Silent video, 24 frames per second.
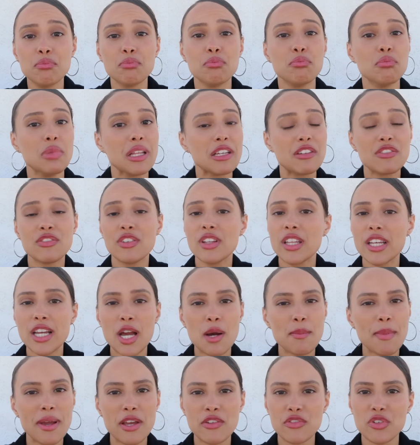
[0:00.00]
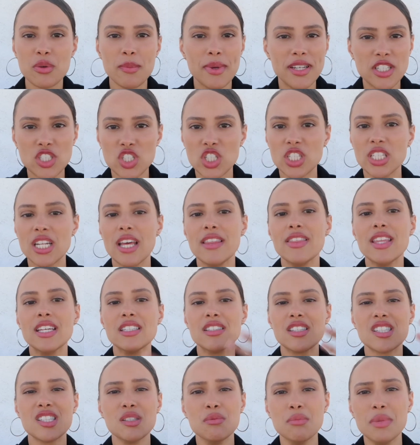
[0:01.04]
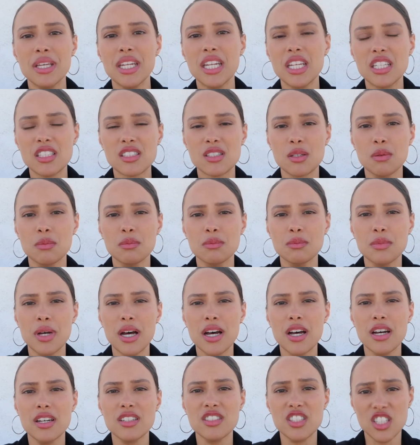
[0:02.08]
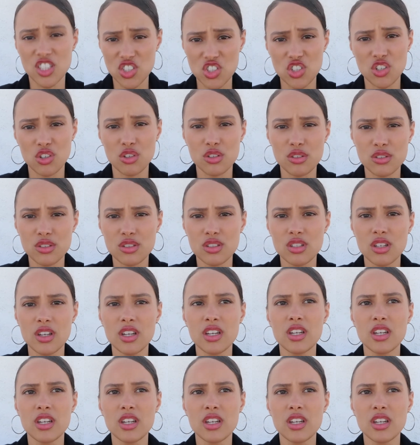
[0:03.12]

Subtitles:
like filling out my information and then submitting some digitals